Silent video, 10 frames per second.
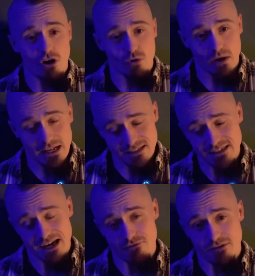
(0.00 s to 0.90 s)
cargo
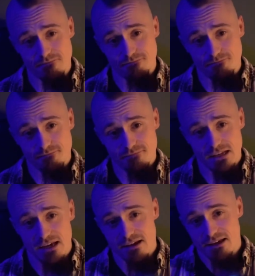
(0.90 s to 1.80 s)
inside of it,
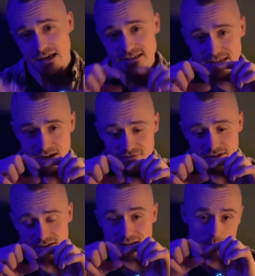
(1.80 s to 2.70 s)
inside of
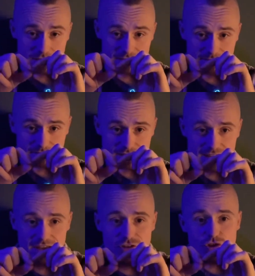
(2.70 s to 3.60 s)
the lipid,
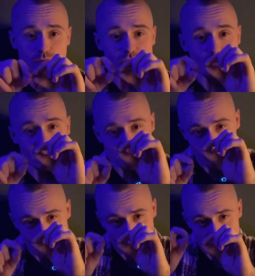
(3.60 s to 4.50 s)
to be
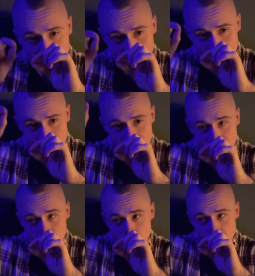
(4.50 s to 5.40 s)
transported and
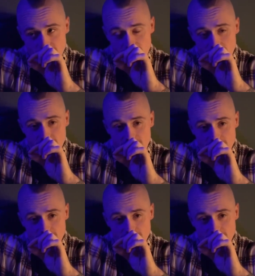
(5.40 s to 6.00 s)
carried through other